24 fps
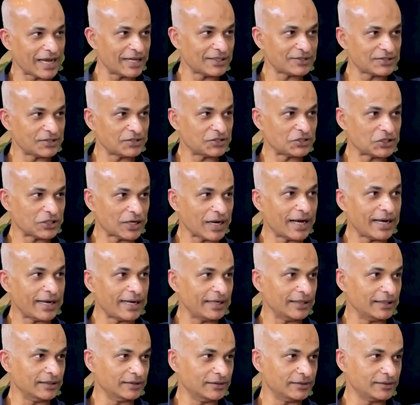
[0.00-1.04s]
as a
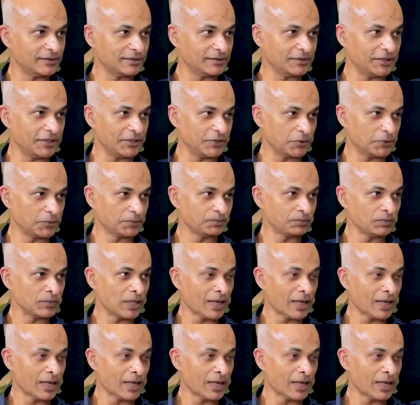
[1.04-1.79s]
child, you know,